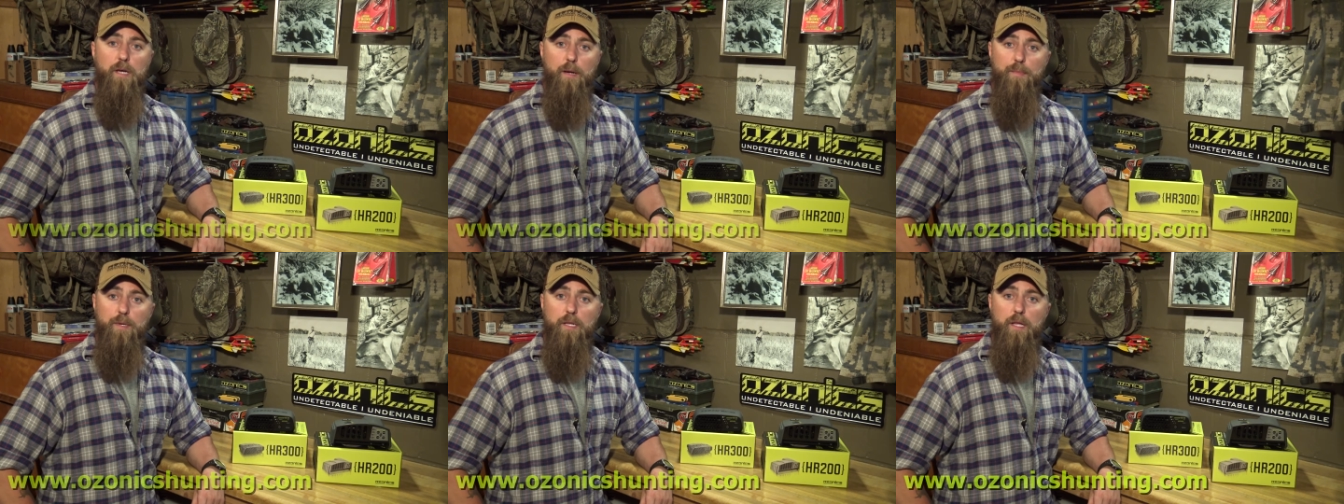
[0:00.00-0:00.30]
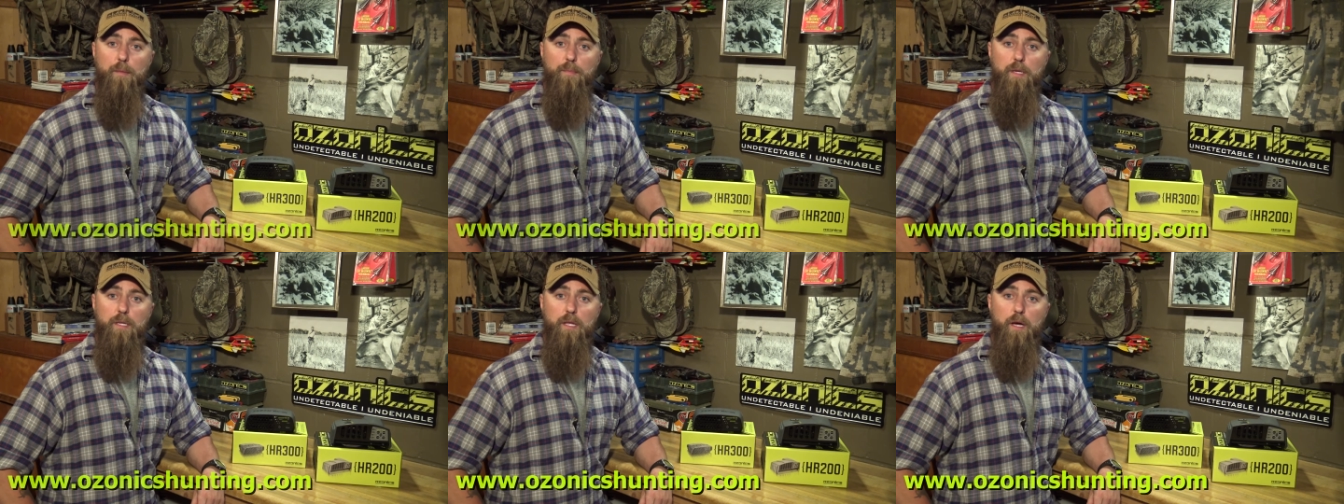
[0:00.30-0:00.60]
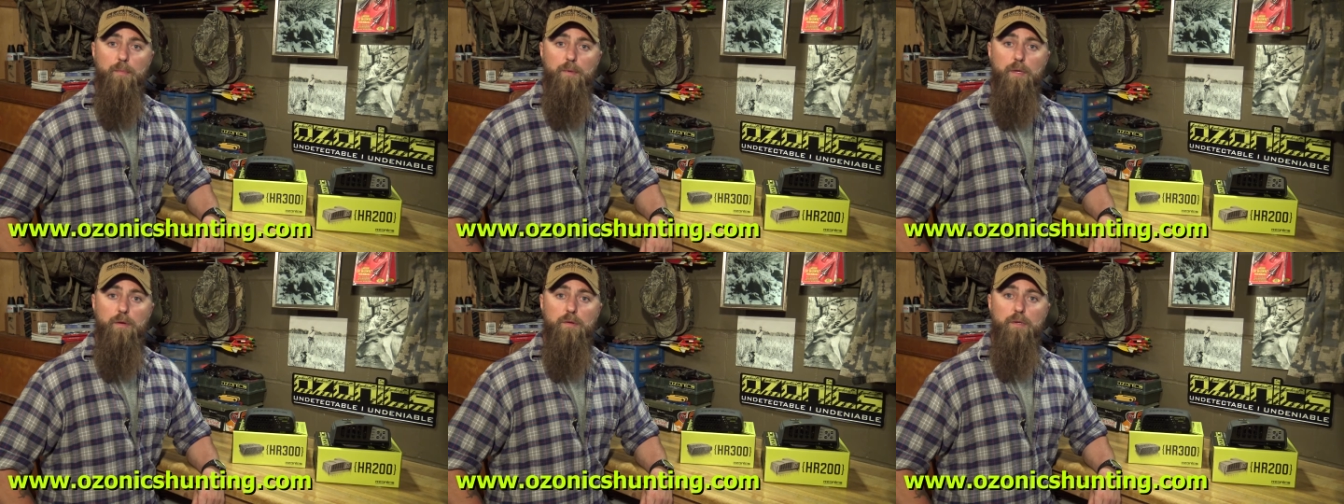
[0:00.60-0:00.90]

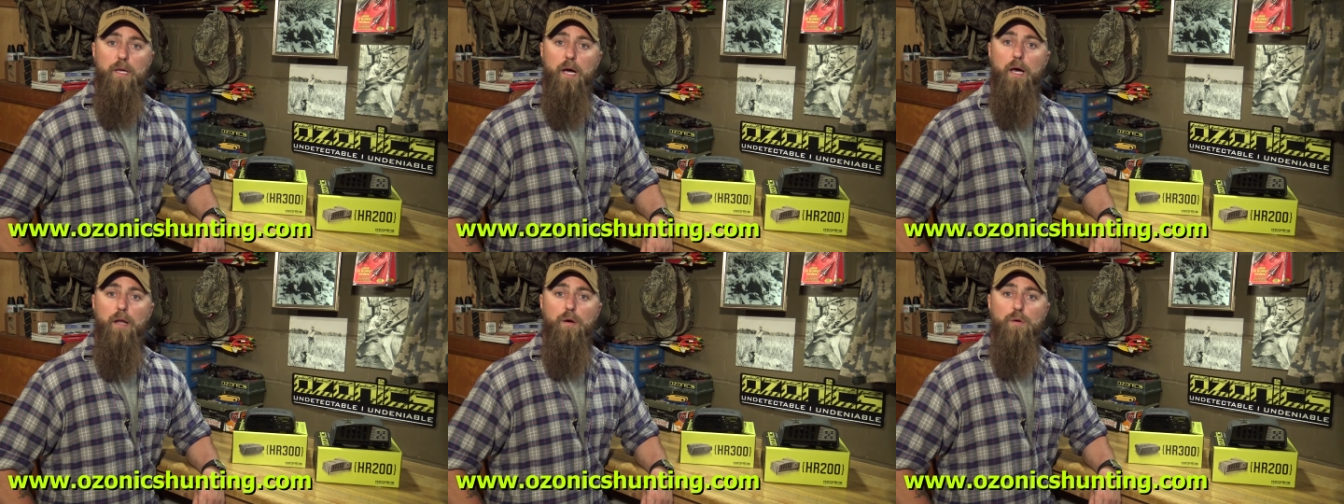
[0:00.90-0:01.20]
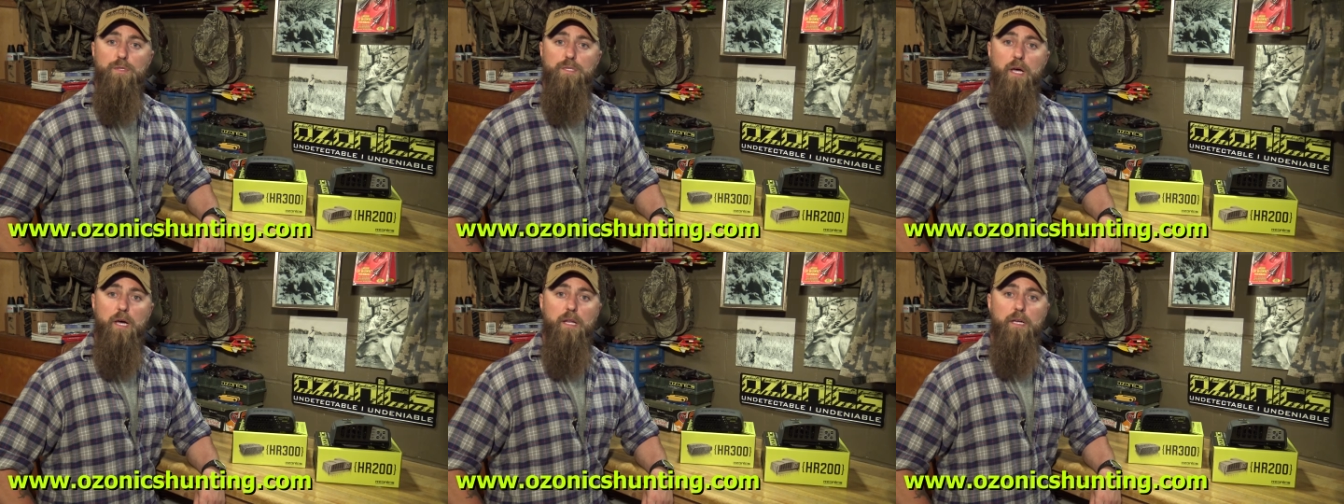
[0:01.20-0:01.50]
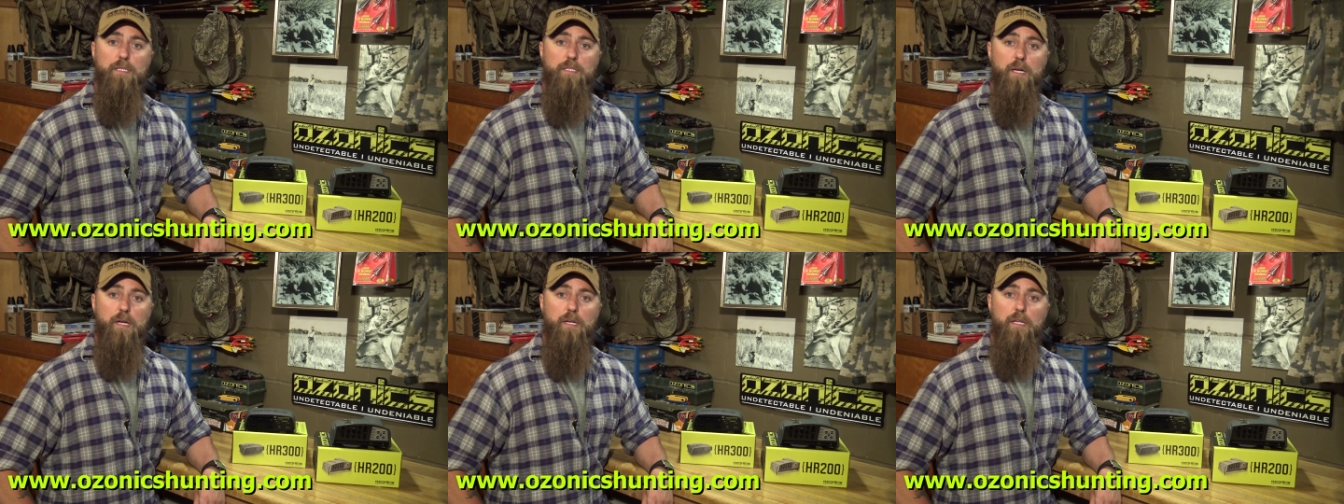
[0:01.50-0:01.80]

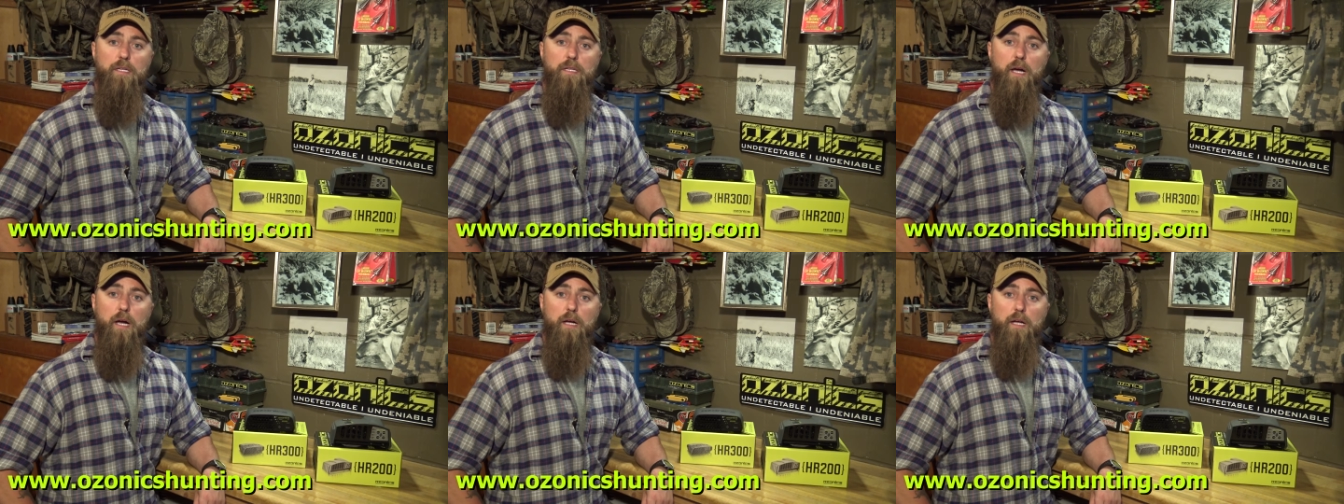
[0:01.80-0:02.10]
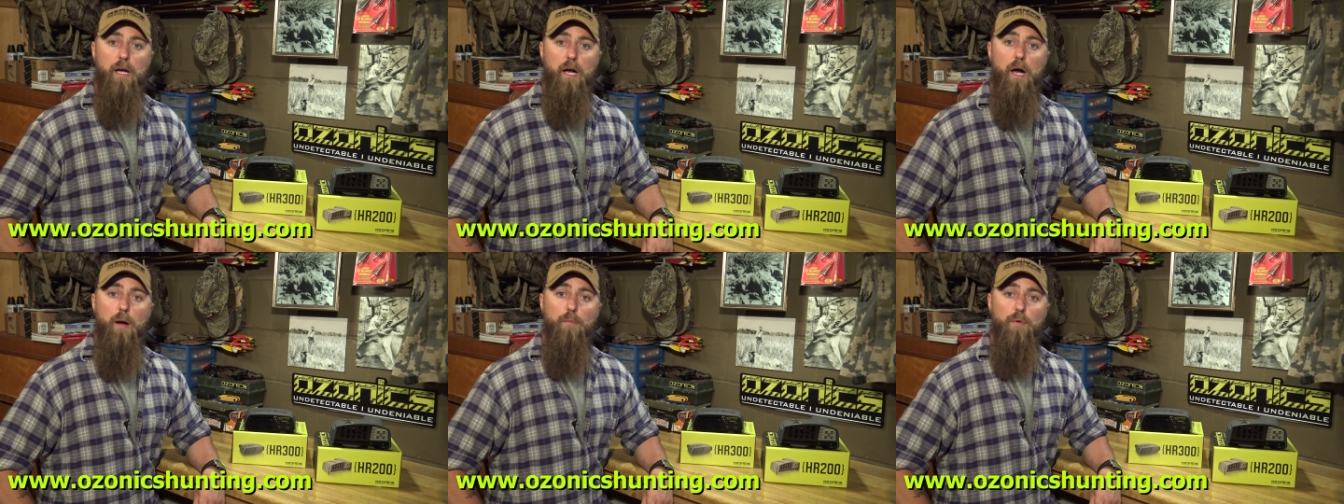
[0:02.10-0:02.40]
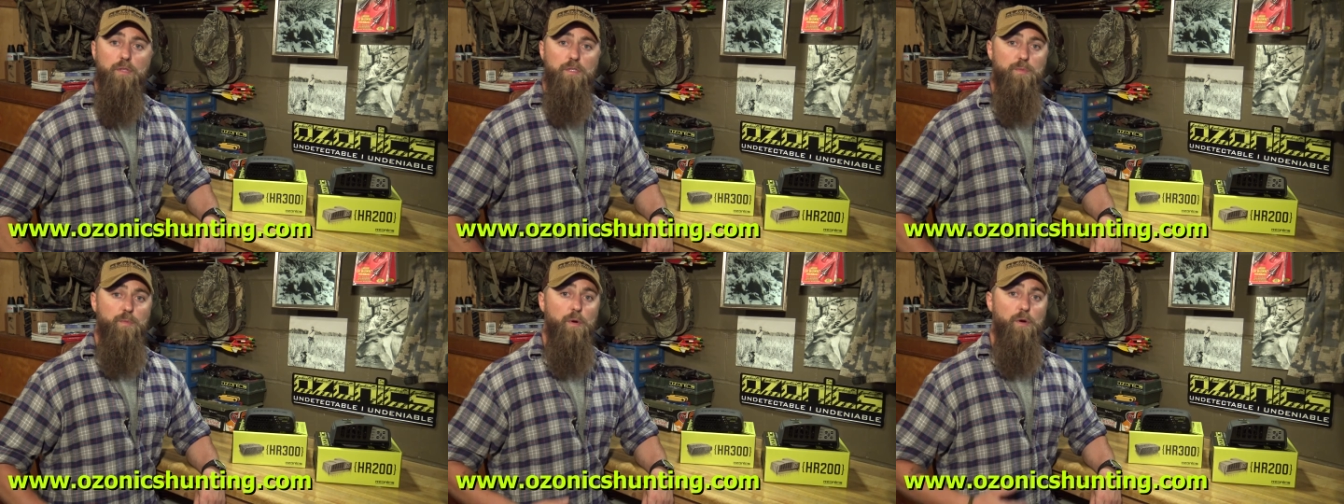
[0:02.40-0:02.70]
www.ozonicshunting.com
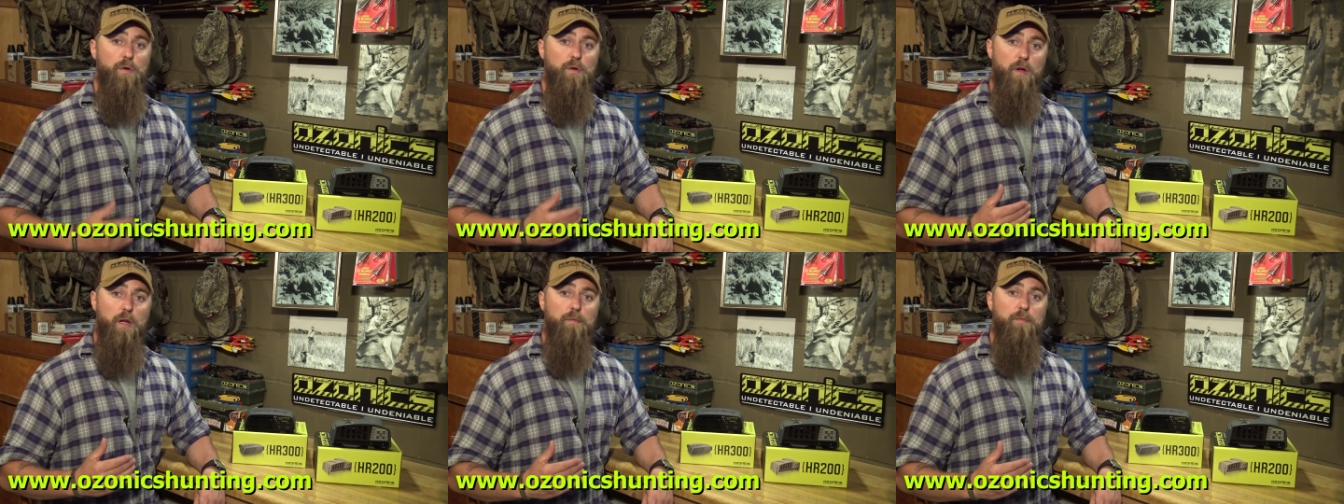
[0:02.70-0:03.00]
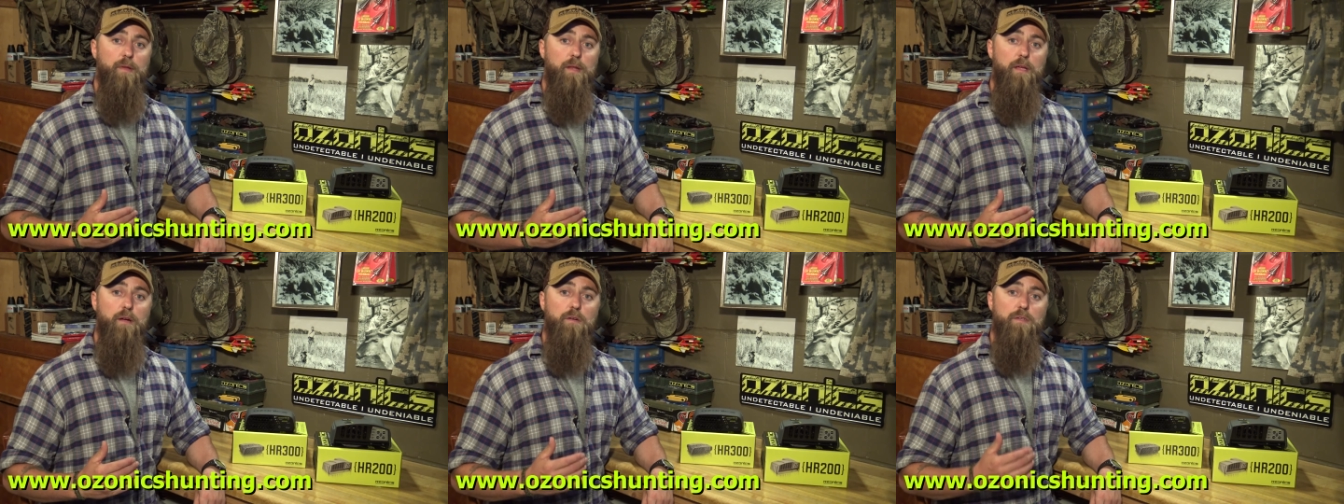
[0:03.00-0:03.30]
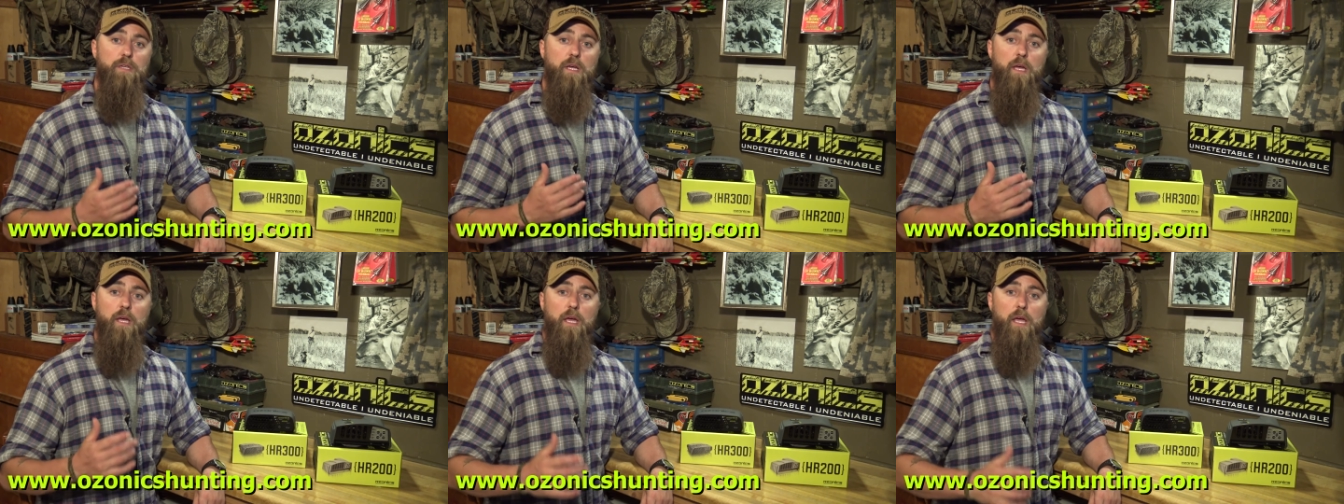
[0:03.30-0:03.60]
where there's more great
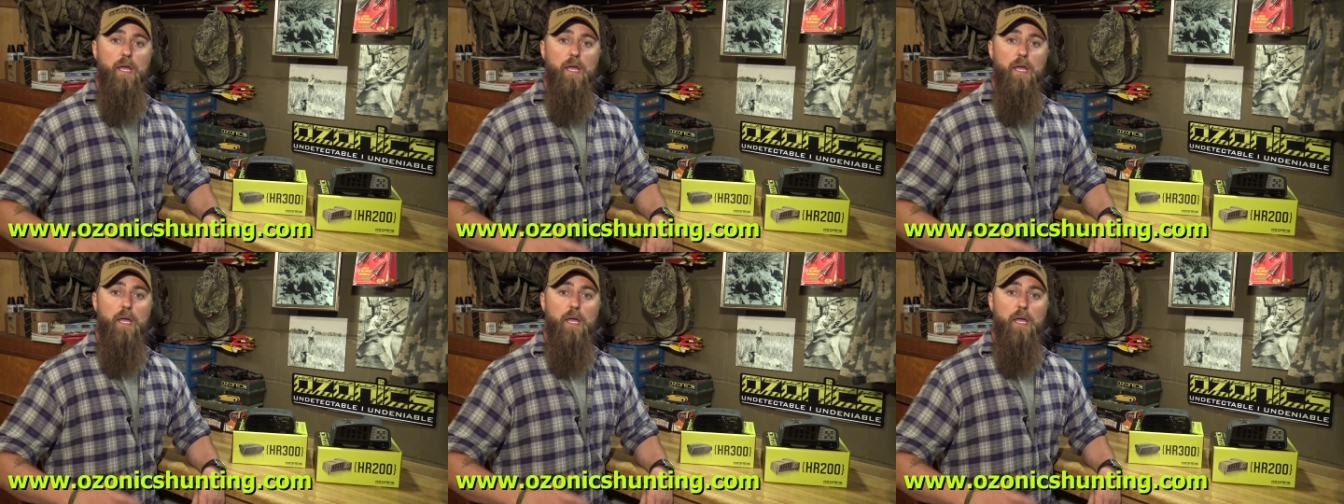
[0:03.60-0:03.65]
videos